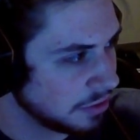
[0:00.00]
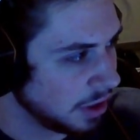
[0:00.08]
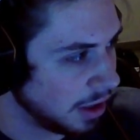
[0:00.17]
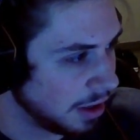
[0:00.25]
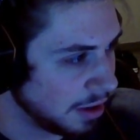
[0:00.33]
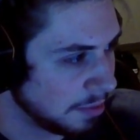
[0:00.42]

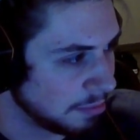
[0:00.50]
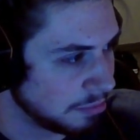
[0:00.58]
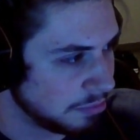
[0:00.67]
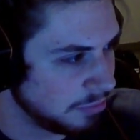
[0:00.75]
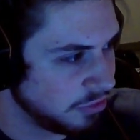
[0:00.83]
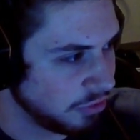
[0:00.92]

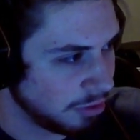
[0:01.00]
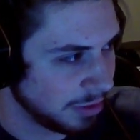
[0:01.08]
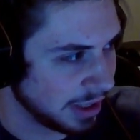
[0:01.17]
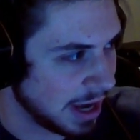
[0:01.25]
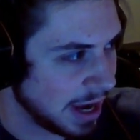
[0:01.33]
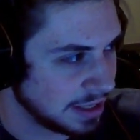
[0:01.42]
So I'm
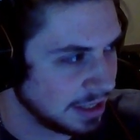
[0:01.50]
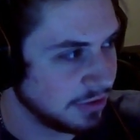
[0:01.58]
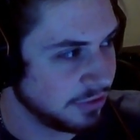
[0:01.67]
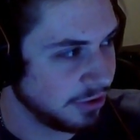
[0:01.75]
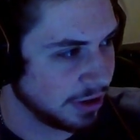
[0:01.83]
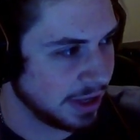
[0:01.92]
like, I need to
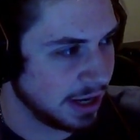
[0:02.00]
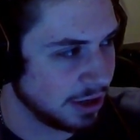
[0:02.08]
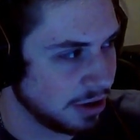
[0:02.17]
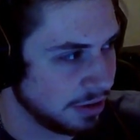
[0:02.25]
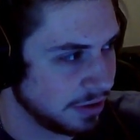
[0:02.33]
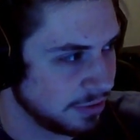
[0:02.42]
start getting
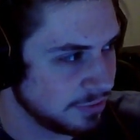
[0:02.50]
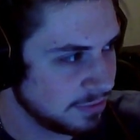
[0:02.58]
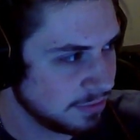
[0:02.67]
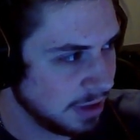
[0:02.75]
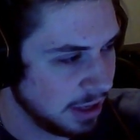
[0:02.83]
on this.